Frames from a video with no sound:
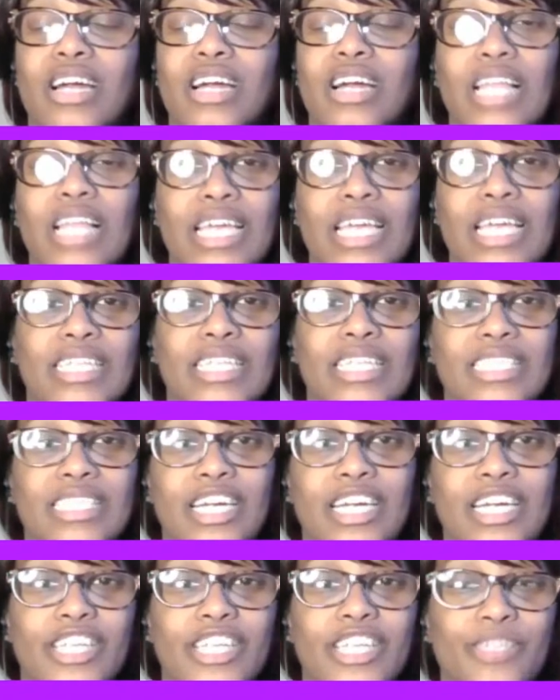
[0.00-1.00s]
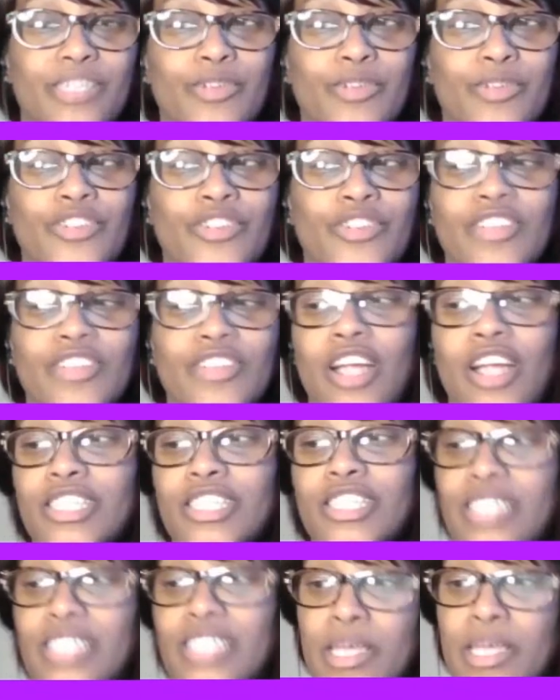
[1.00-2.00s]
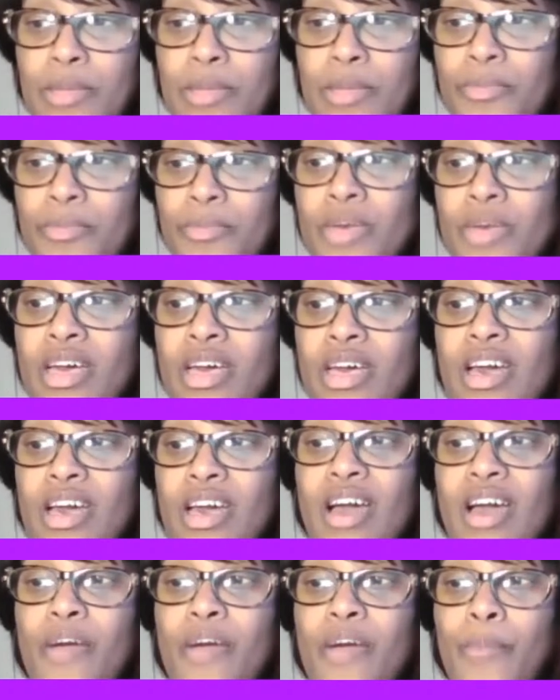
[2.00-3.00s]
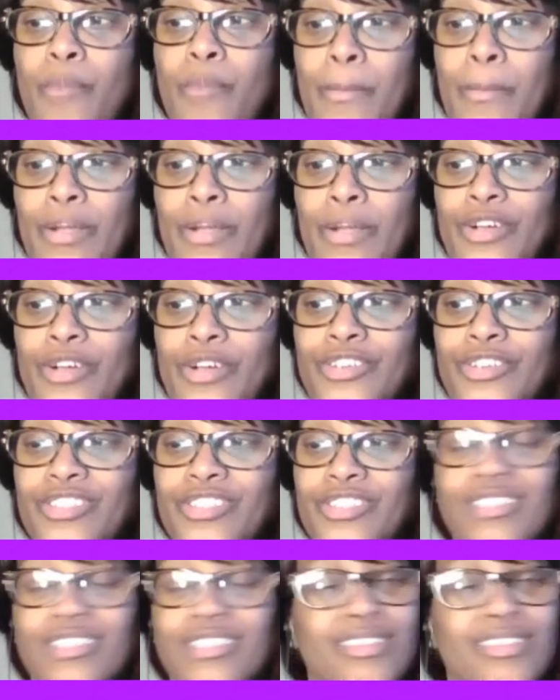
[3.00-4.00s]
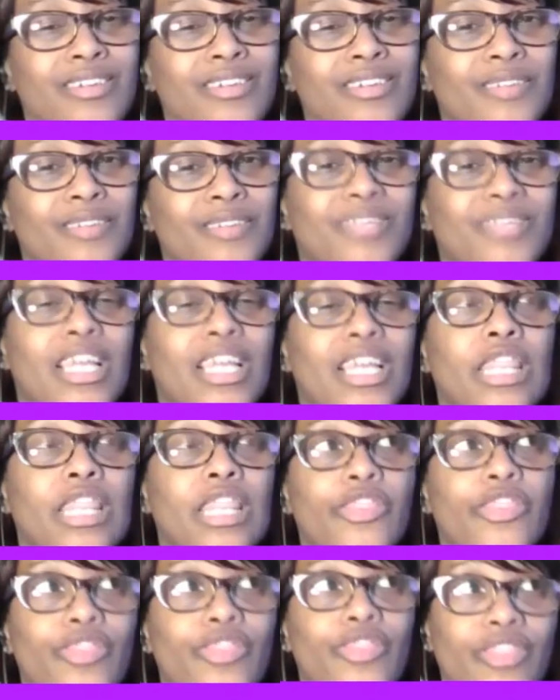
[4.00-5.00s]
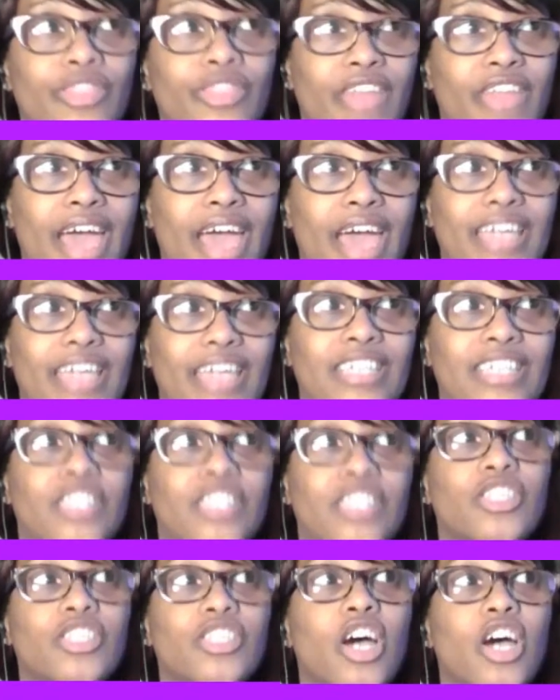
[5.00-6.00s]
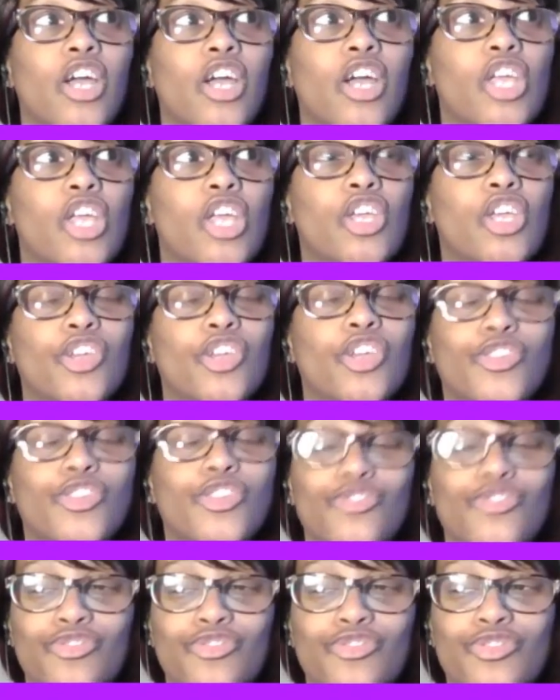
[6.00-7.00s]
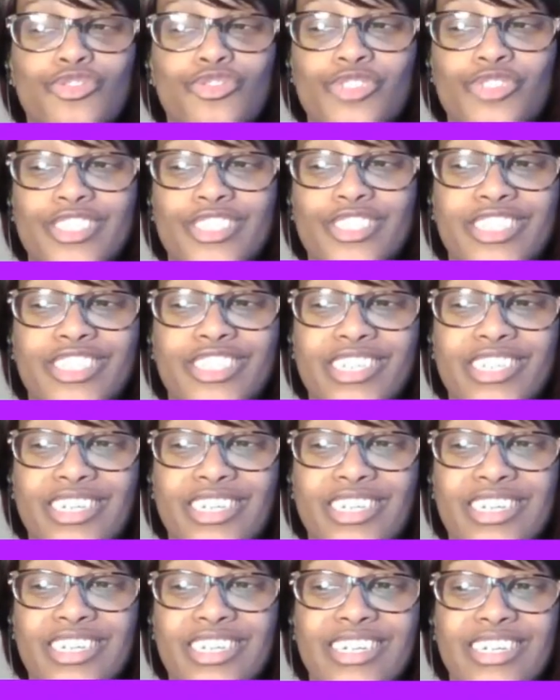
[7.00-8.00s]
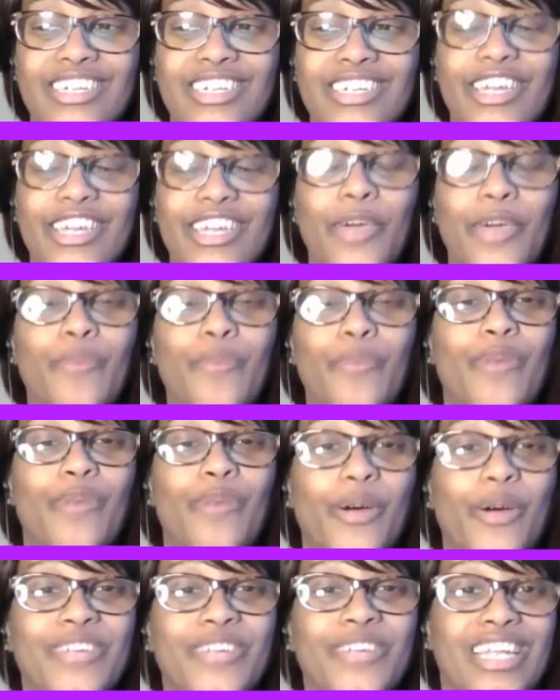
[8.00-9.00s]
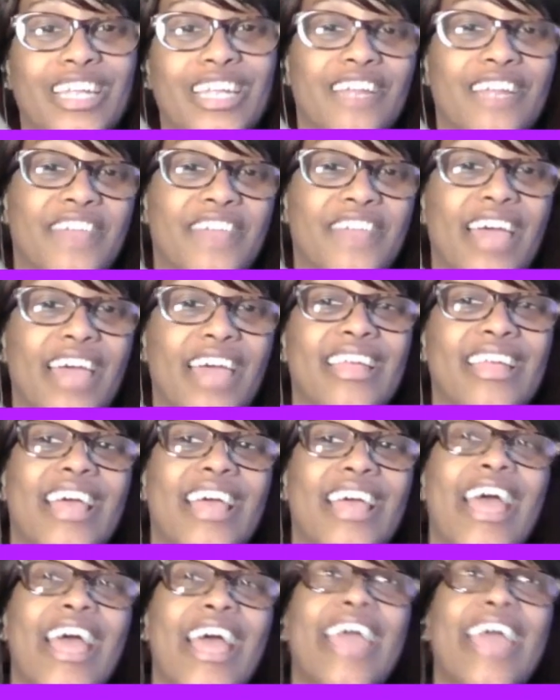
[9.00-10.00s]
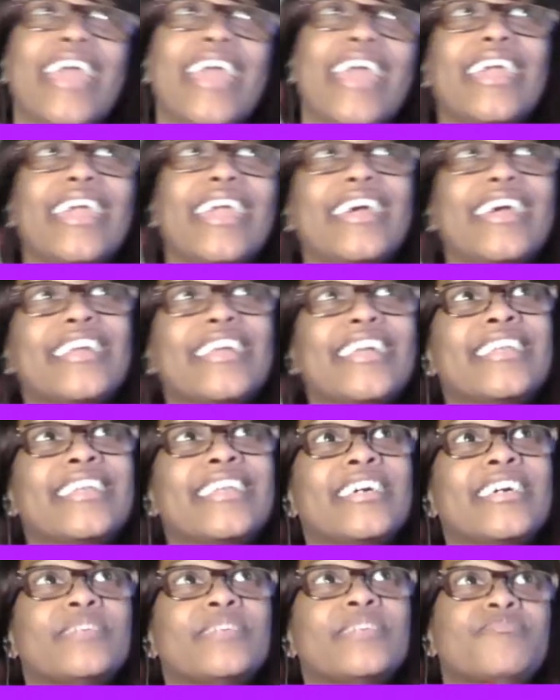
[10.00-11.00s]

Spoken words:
clients and customers, our team members. You know what I'm saying? That is a huge component of that. And